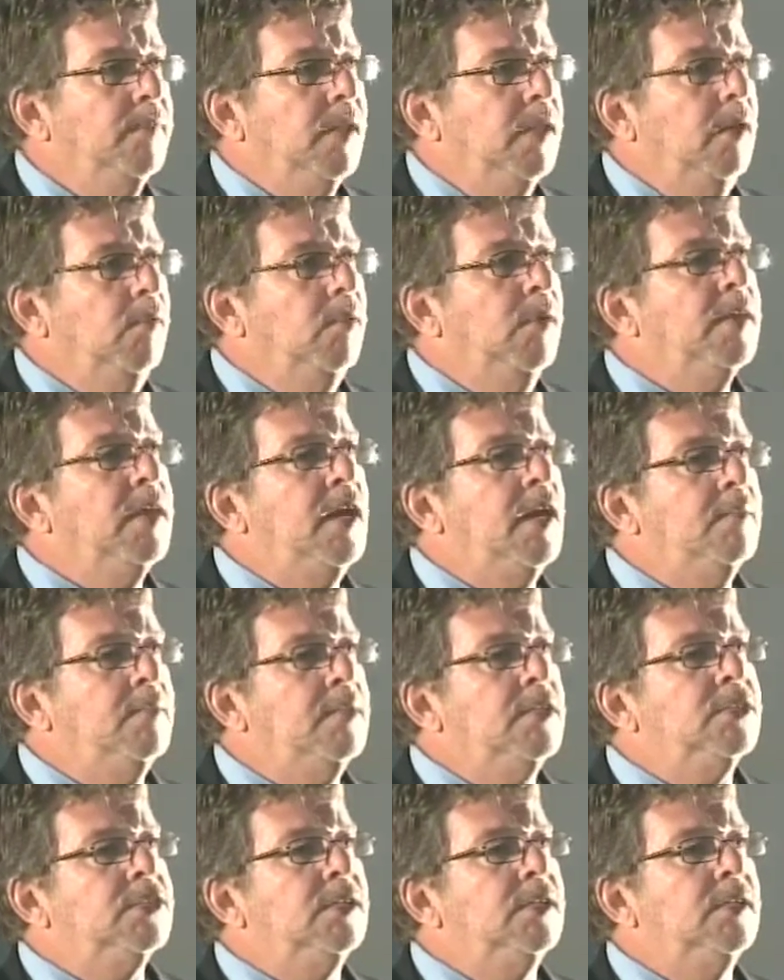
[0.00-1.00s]
And what the
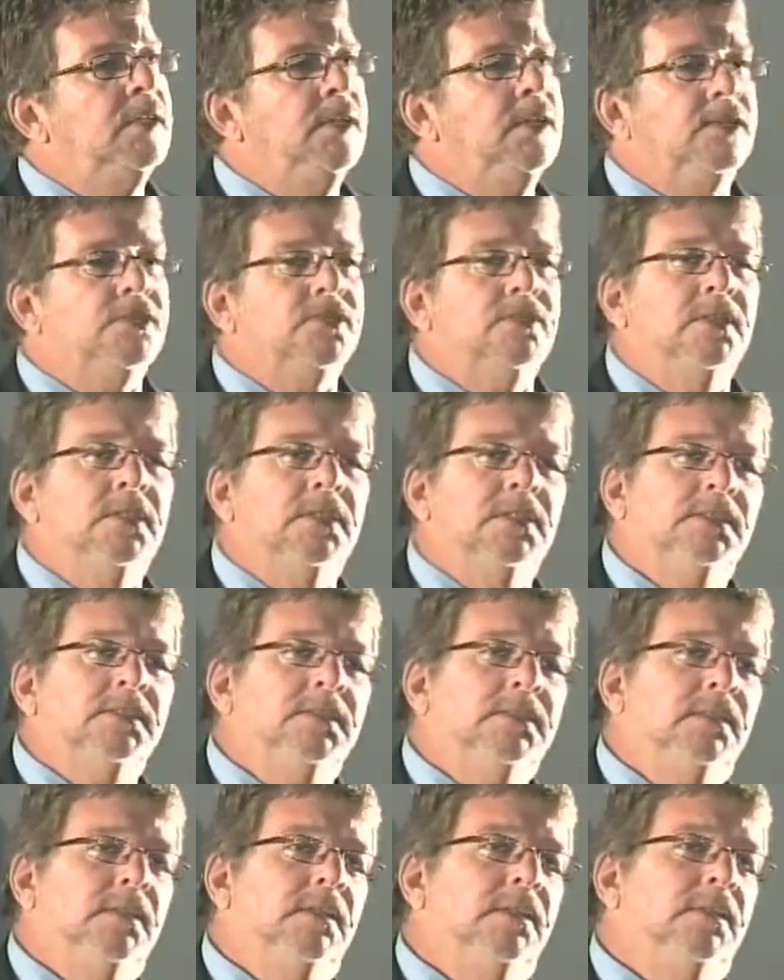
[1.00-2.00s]
animation industry
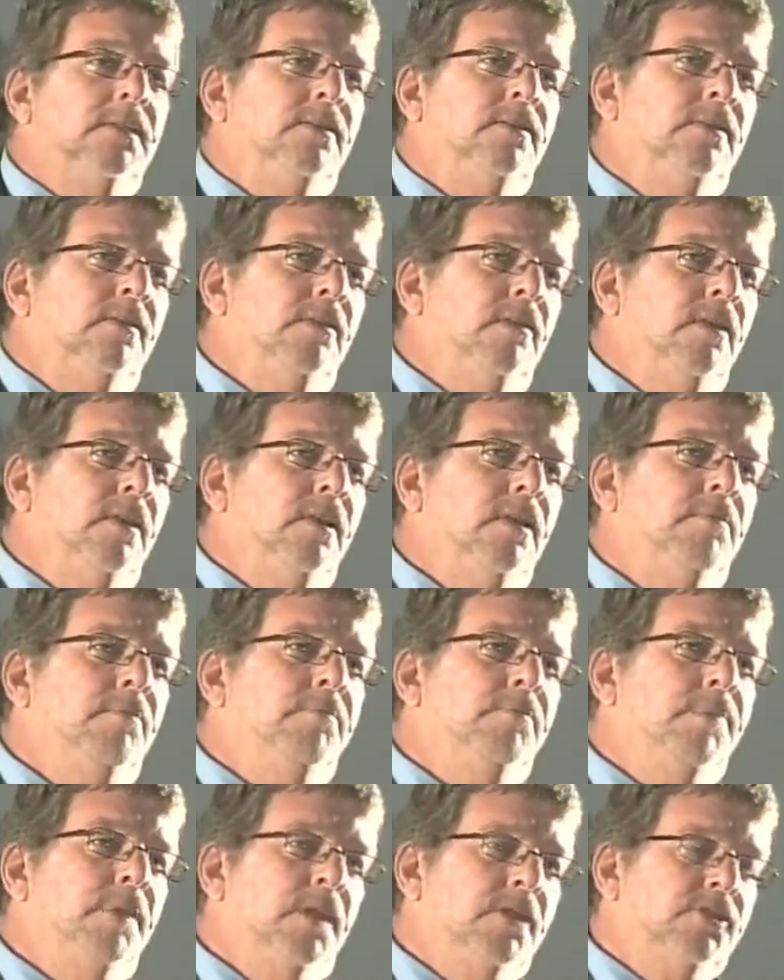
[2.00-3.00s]
is the
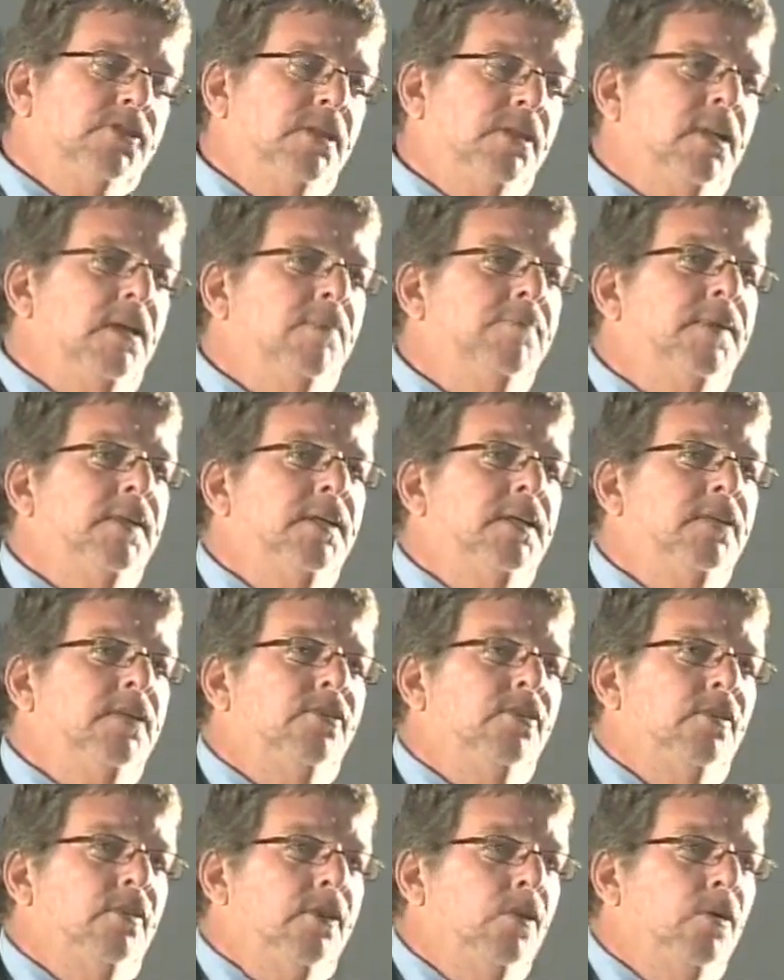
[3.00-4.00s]
production
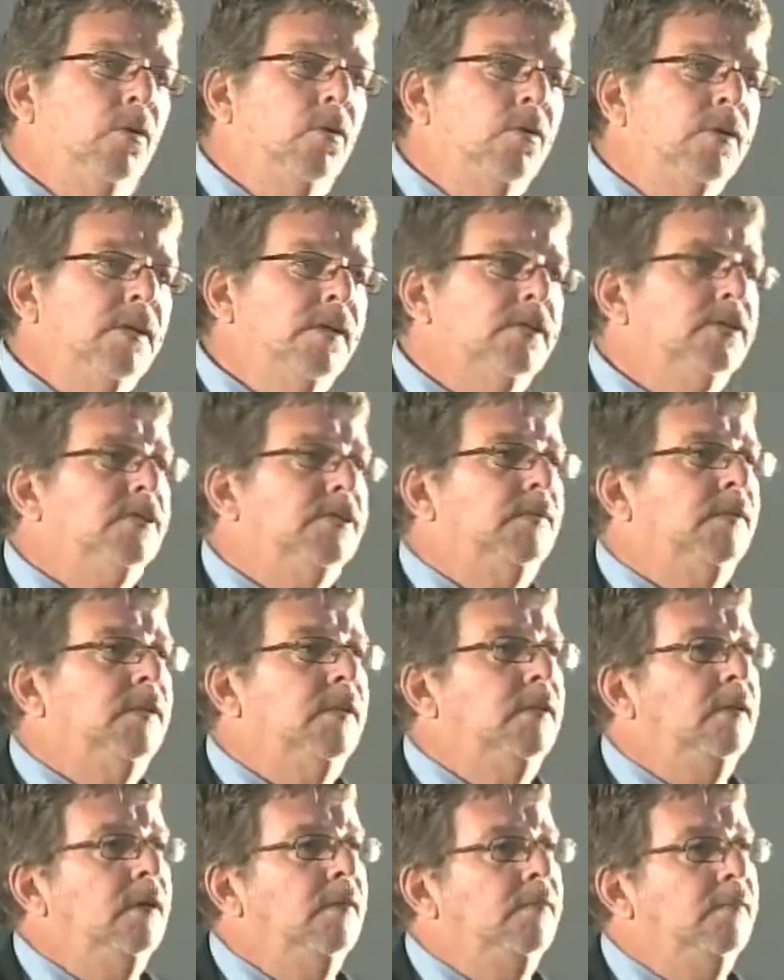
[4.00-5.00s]
companies or the owners of
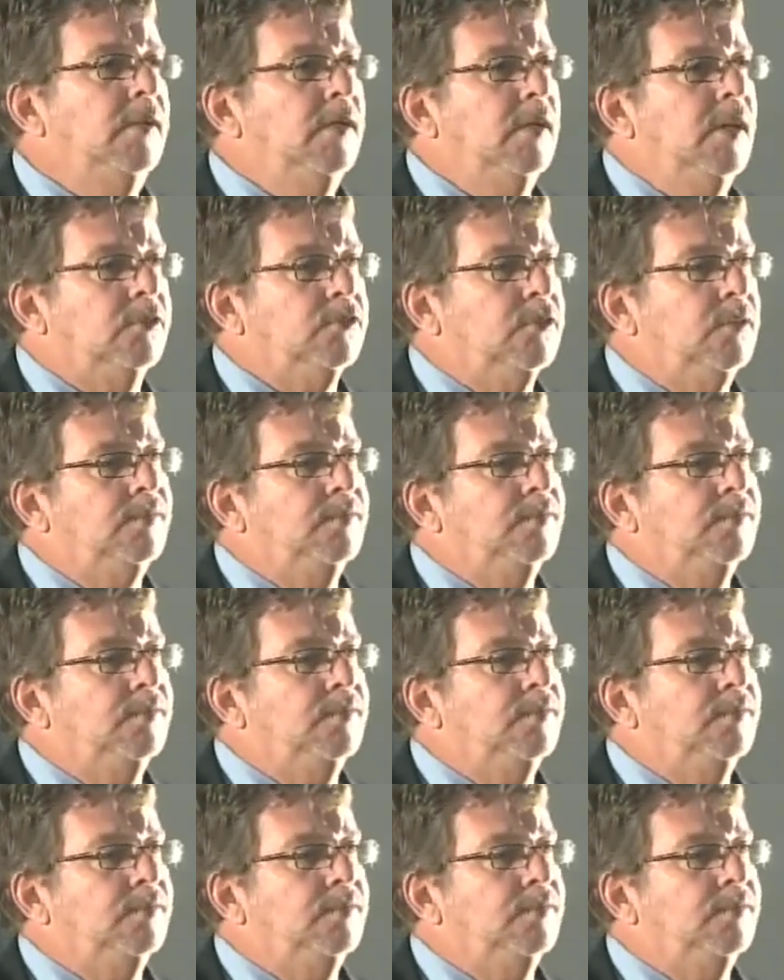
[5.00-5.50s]
the actual